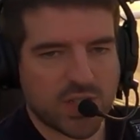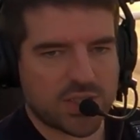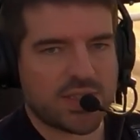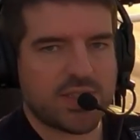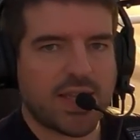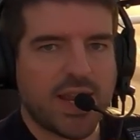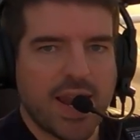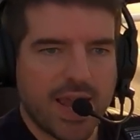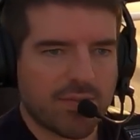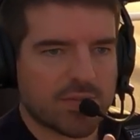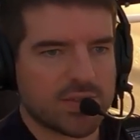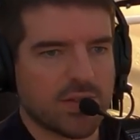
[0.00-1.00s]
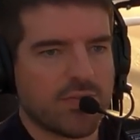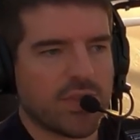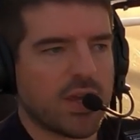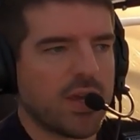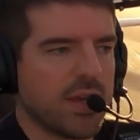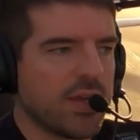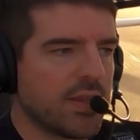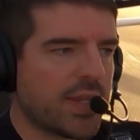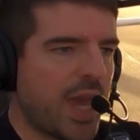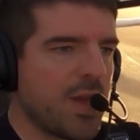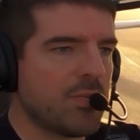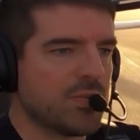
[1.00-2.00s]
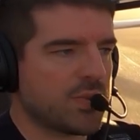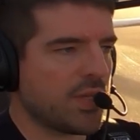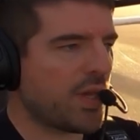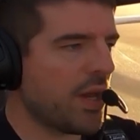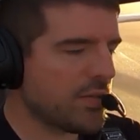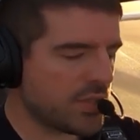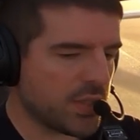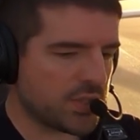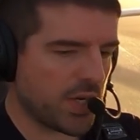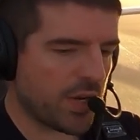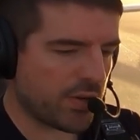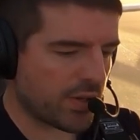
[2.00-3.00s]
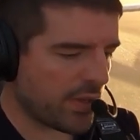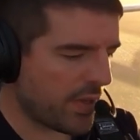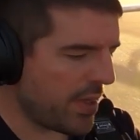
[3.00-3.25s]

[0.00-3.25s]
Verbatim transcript: adjusted the lengths of the, the cables that go to the choke,